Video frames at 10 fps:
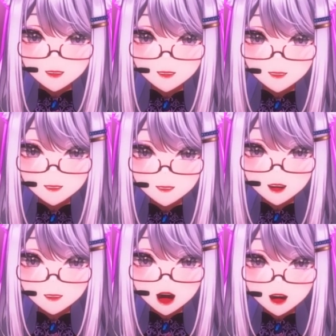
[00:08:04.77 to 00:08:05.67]
and the
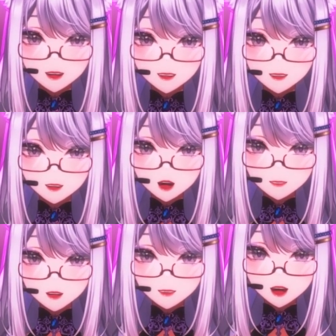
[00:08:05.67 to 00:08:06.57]
fading echoes
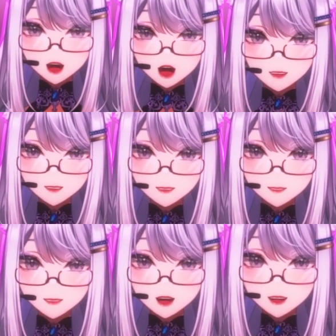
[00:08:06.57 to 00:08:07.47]
of a love that was
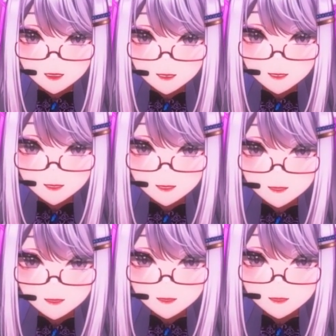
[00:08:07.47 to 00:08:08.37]
lost.
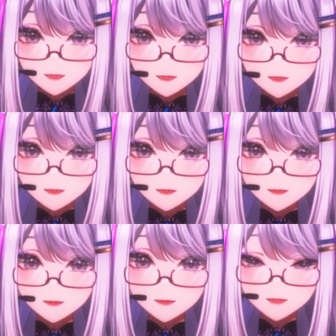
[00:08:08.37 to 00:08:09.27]

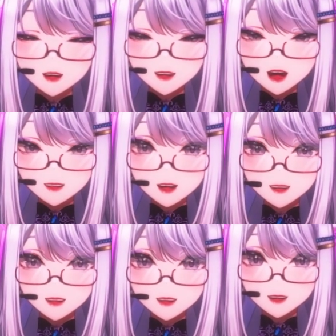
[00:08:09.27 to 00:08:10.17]
By the time the
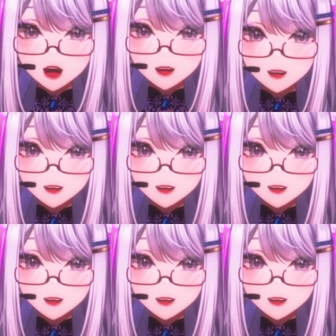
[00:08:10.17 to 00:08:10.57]
song ended,